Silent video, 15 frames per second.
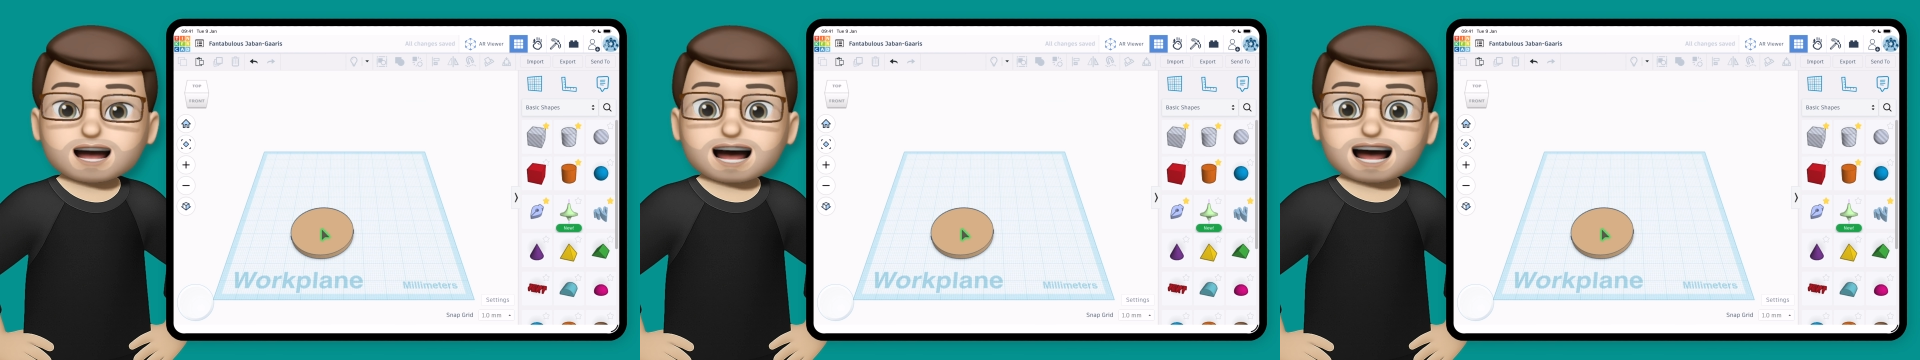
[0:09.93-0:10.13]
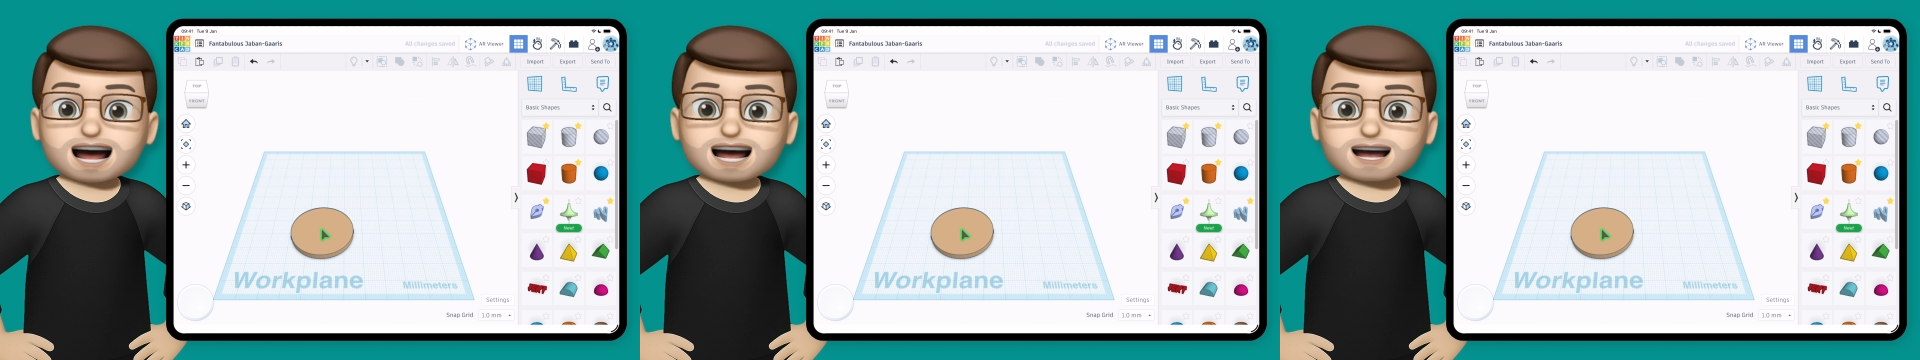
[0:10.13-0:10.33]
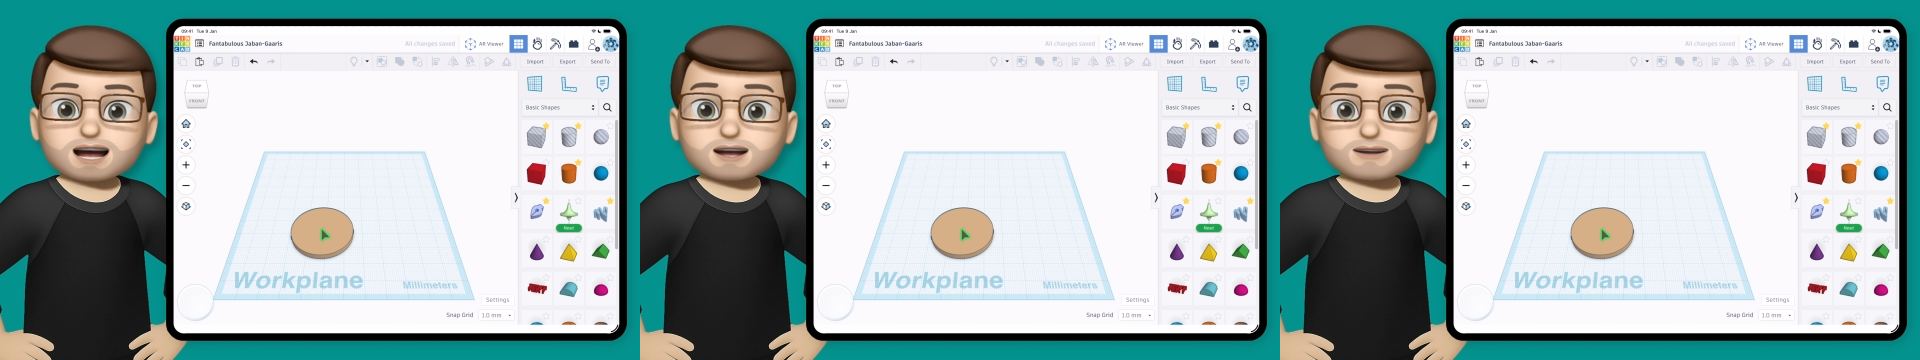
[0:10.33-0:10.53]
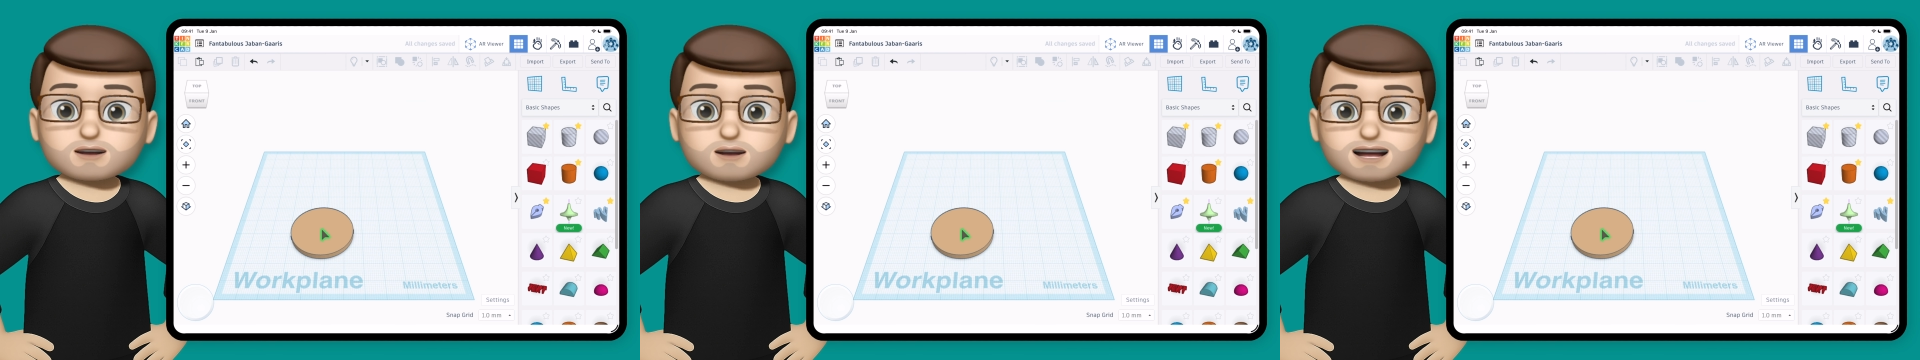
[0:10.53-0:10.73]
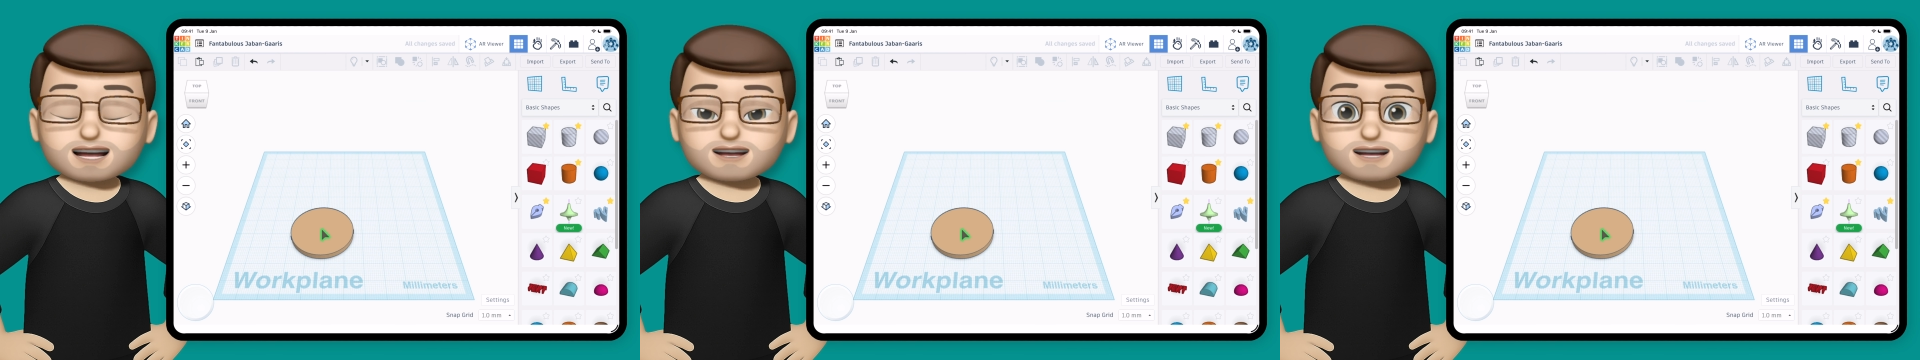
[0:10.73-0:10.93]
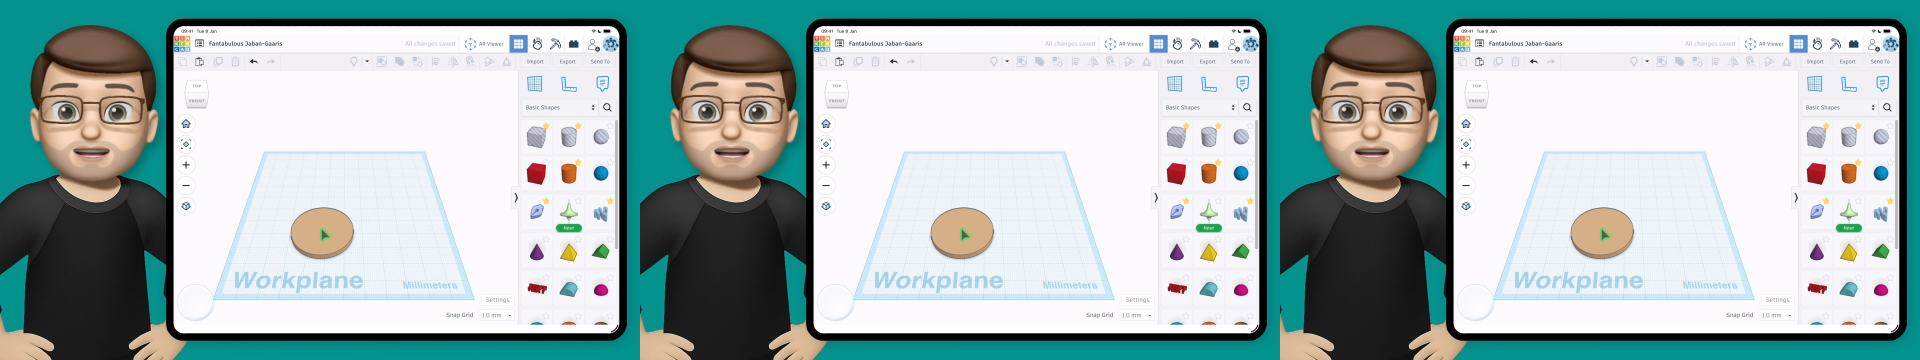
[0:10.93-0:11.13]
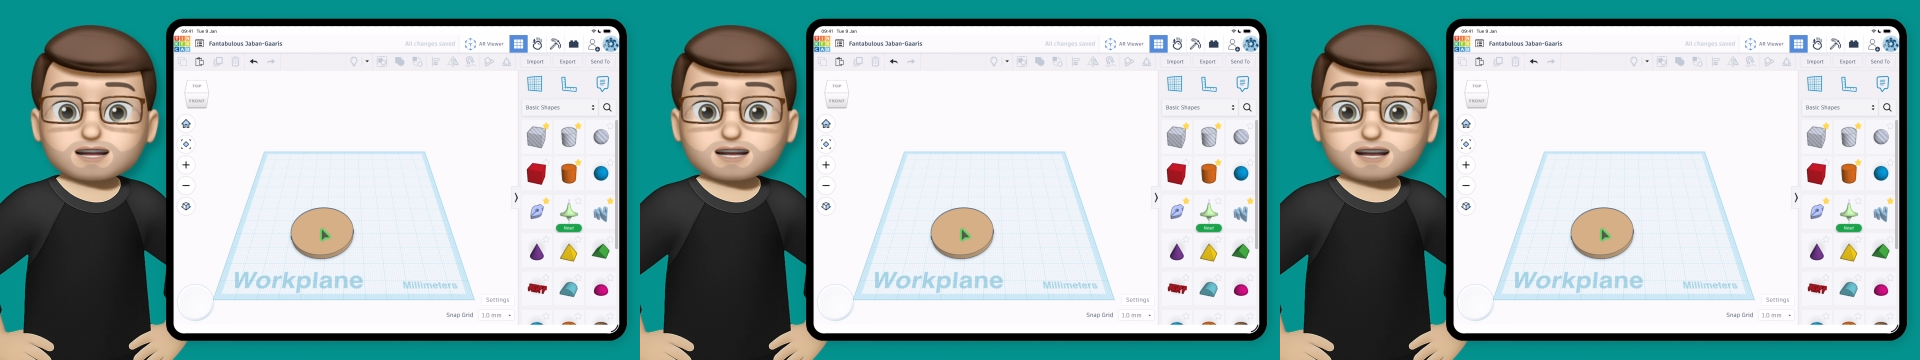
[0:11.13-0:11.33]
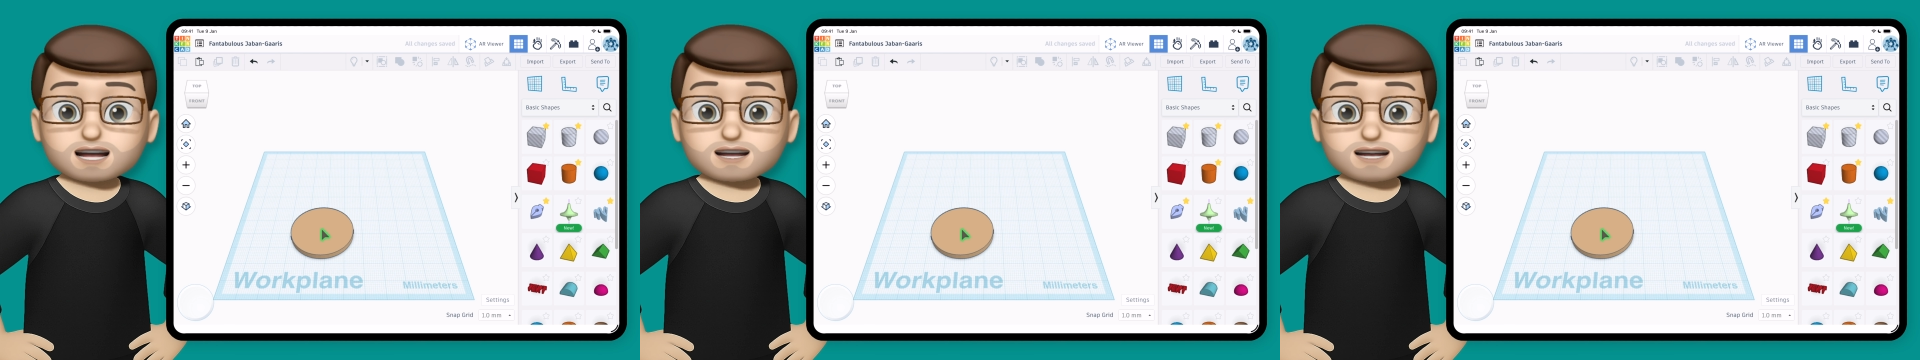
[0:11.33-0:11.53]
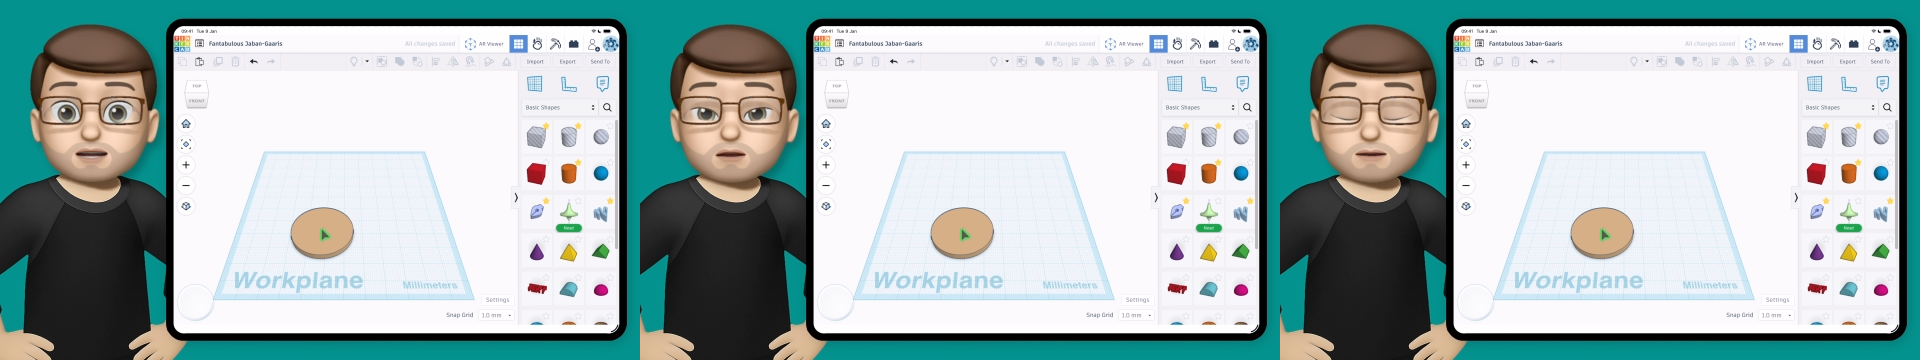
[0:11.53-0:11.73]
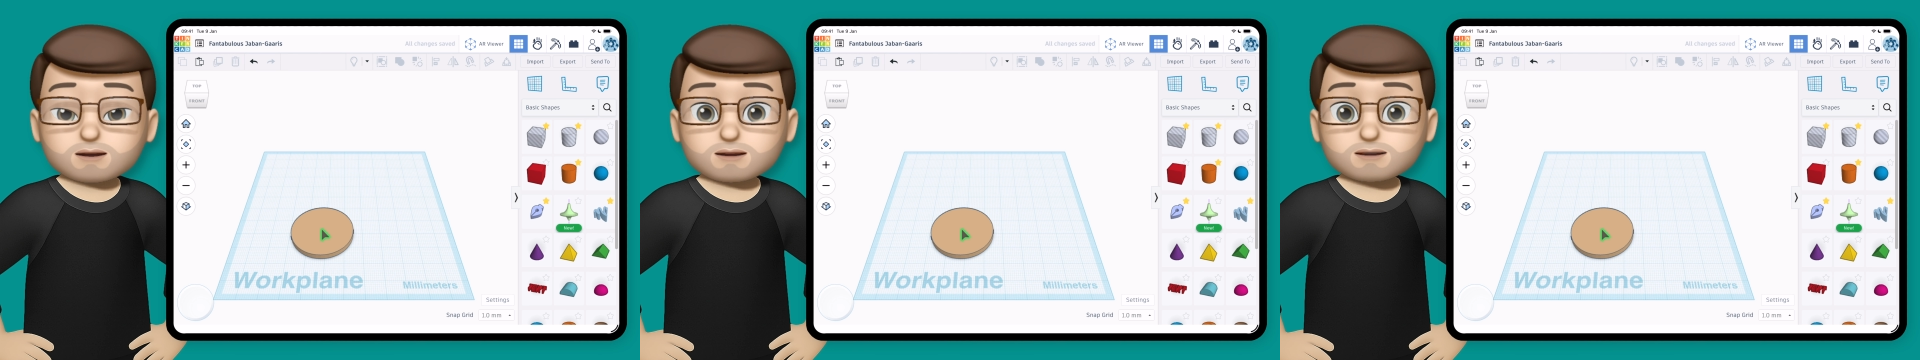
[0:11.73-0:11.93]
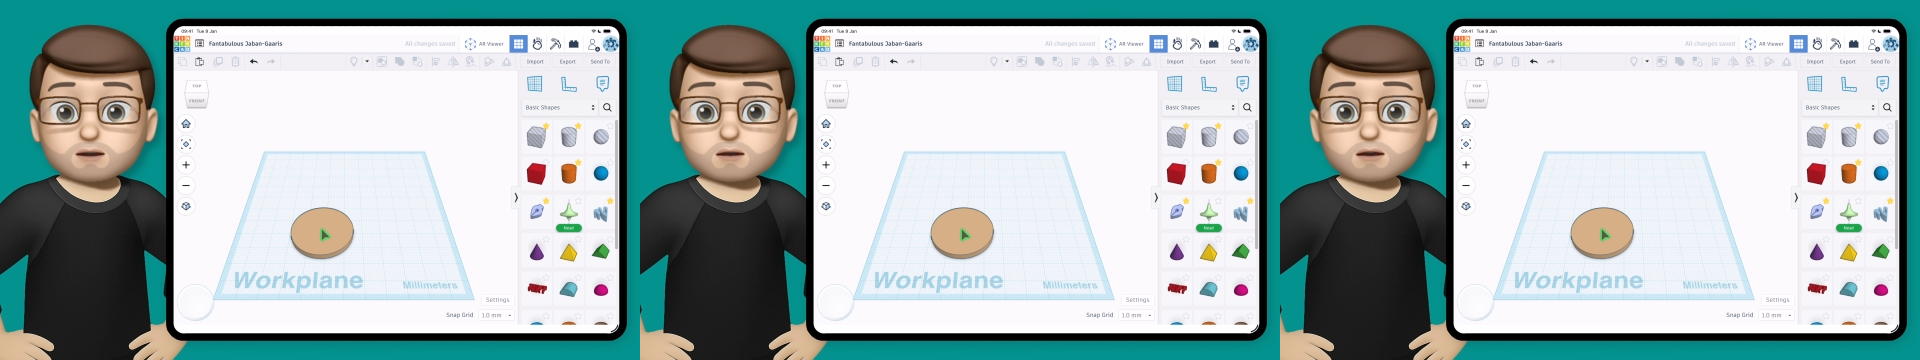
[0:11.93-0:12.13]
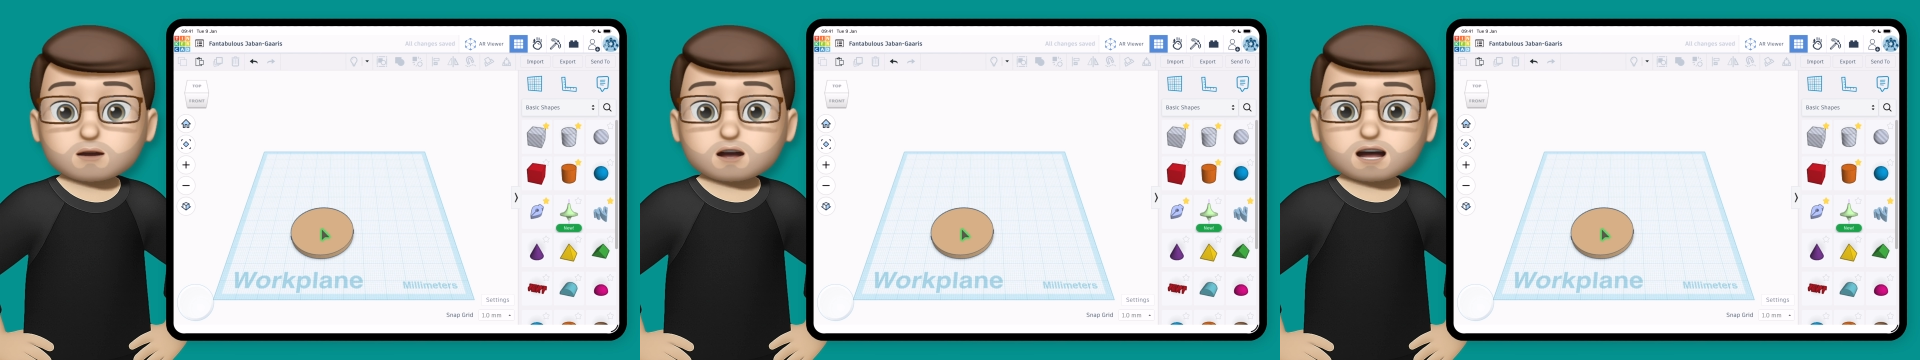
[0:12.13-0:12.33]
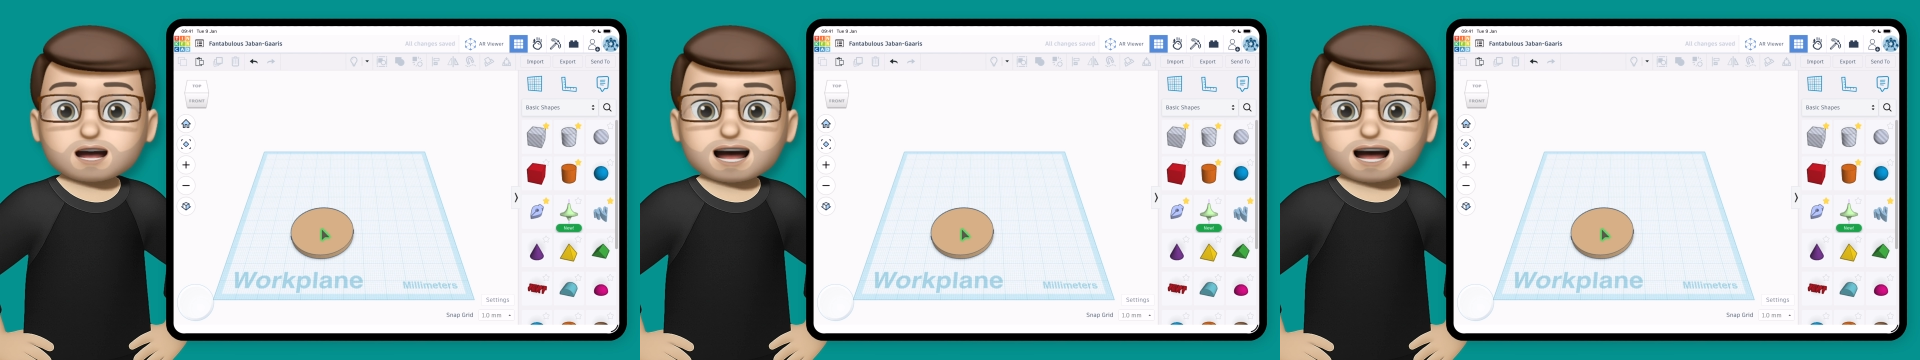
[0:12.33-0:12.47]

Here I've got a single disk on my floor,